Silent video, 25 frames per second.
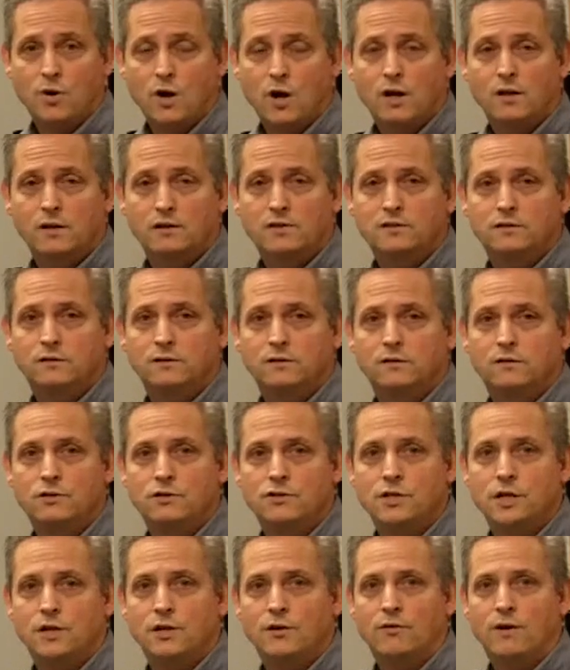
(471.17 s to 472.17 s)
products that are
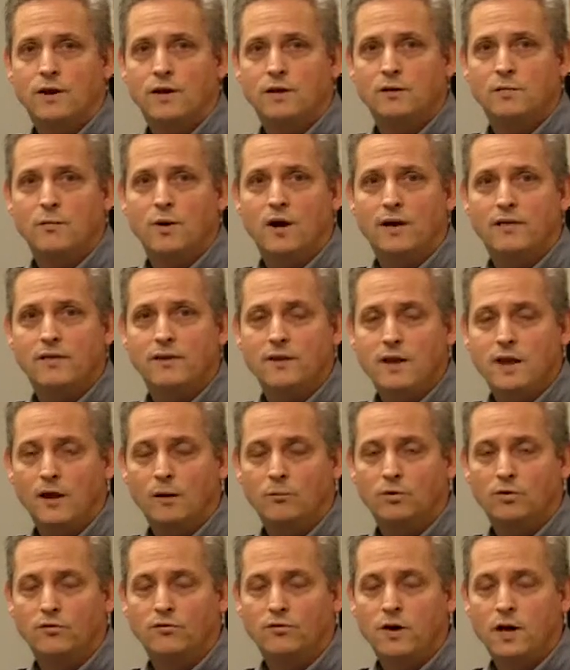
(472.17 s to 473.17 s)
generated by the
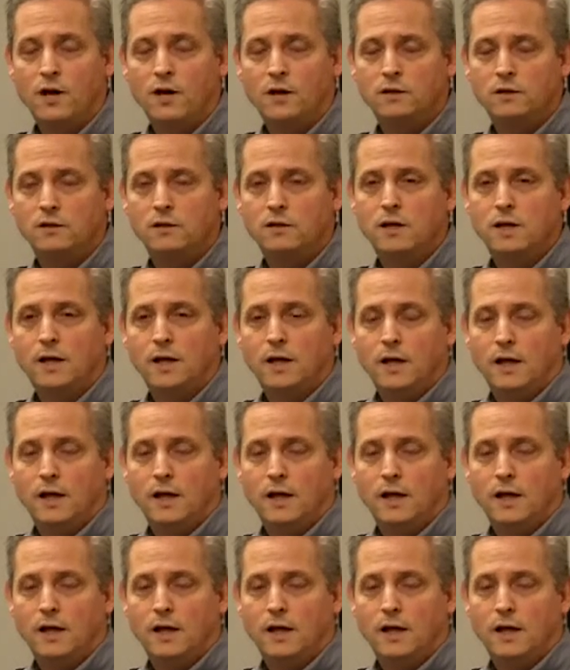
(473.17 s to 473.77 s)
amplifier.